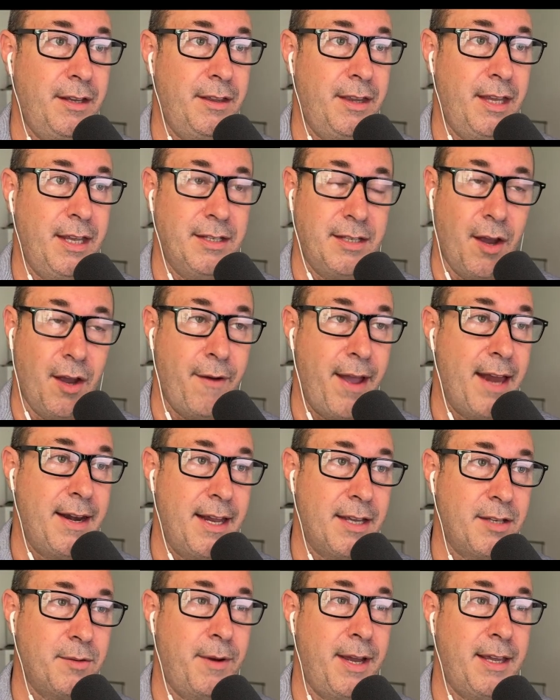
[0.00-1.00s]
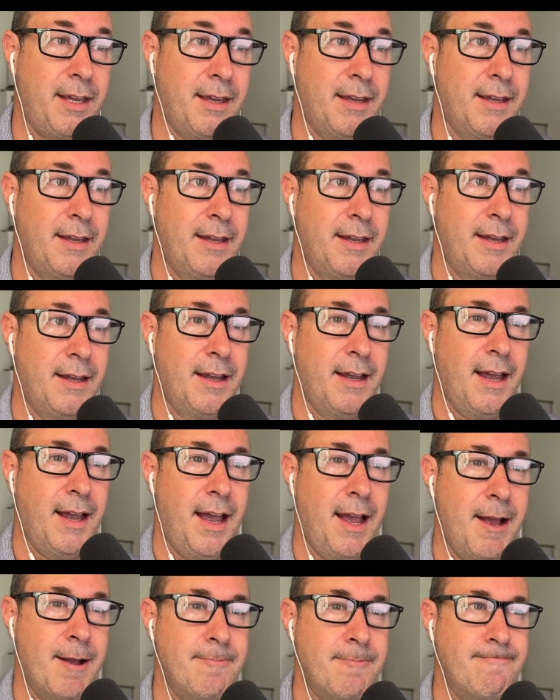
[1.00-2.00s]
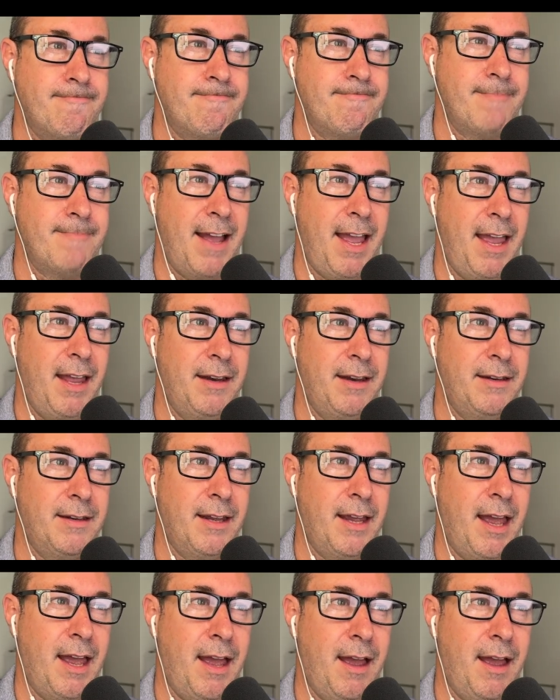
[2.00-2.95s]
things go out next week, and